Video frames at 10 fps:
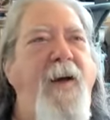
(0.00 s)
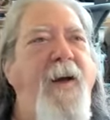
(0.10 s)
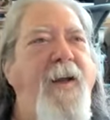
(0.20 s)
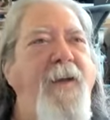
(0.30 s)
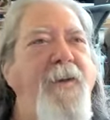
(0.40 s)

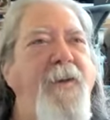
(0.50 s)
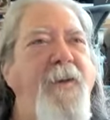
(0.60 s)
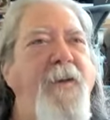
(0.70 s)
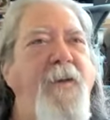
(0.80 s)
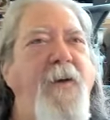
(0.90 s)
and
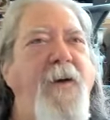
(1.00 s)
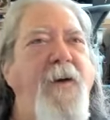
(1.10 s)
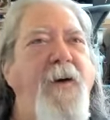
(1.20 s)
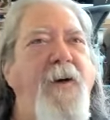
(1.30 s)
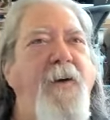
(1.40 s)

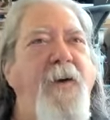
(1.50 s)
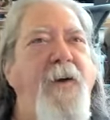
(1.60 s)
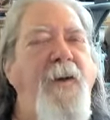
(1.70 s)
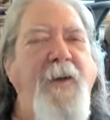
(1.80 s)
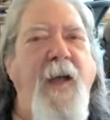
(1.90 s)
uh,
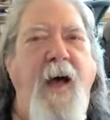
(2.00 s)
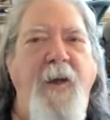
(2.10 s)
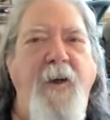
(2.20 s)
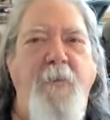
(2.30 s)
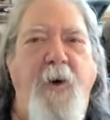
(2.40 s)

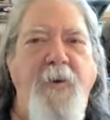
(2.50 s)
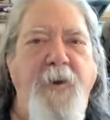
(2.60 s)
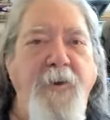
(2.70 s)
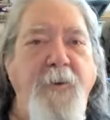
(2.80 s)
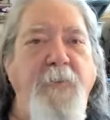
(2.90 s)
not a
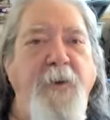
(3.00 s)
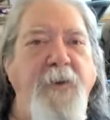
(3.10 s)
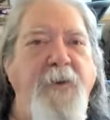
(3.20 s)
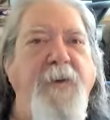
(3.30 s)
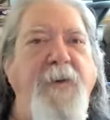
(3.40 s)
participant